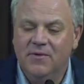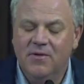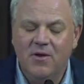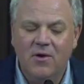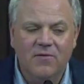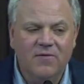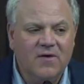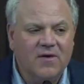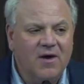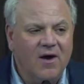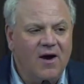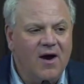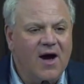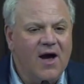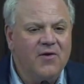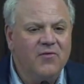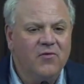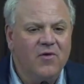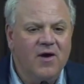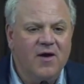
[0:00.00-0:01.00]
There's a
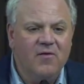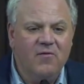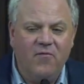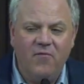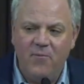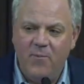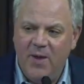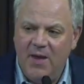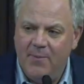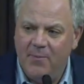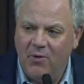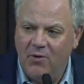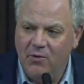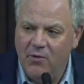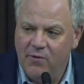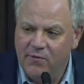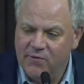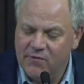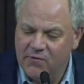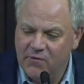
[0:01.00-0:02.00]
cadre of people
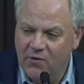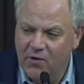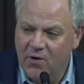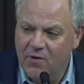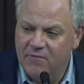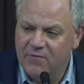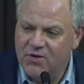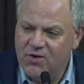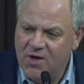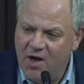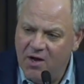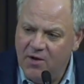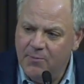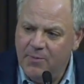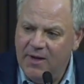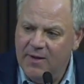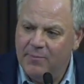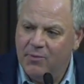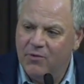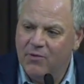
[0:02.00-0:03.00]
who served, young
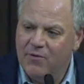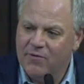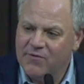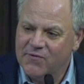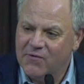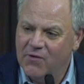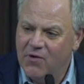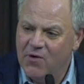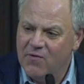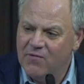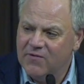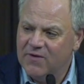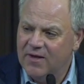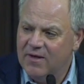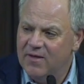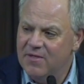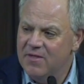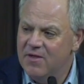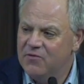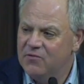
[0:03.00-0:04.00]
people who served
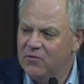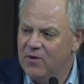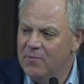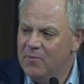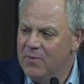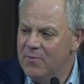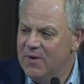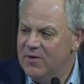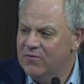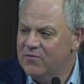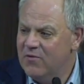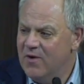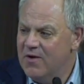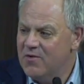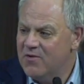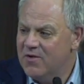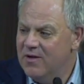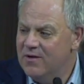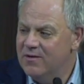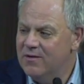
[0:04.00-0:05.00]
in the Trump
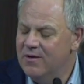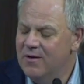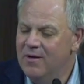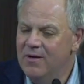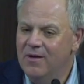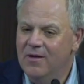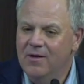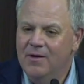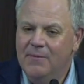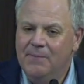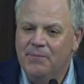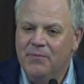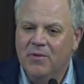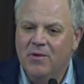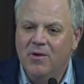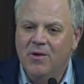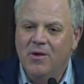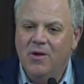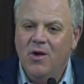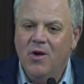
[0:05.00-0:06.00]
administration,
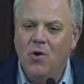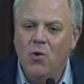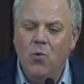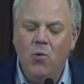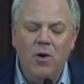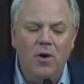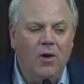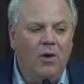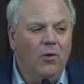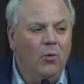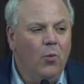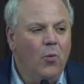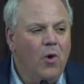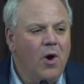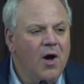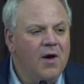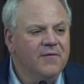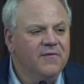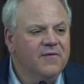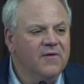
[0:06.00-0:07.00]
who will
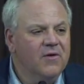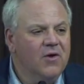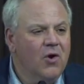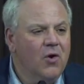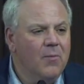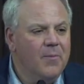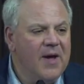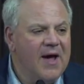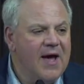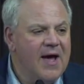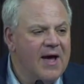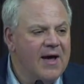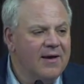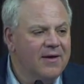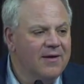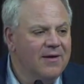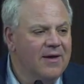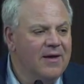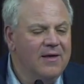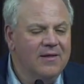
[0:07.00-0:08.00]
want to go
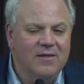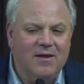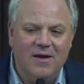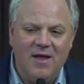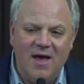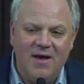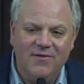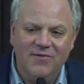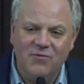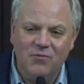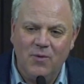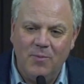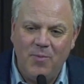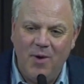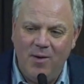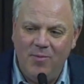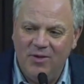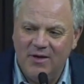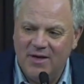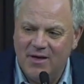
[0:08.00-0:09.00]
back in the next
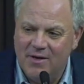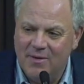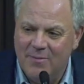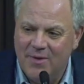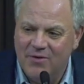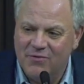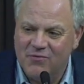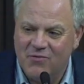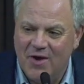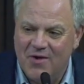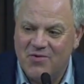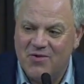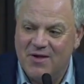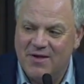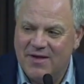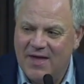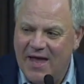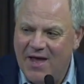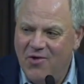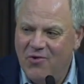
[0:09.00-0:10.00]
Republican
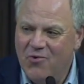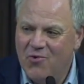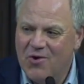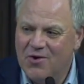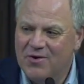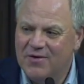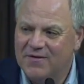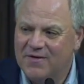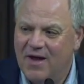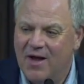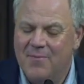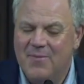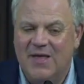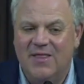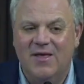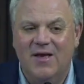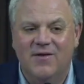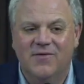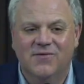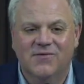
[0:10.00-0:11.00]
administration. Gail Norton taught me
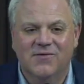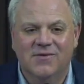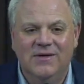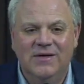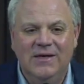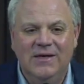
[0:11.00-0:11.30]
this.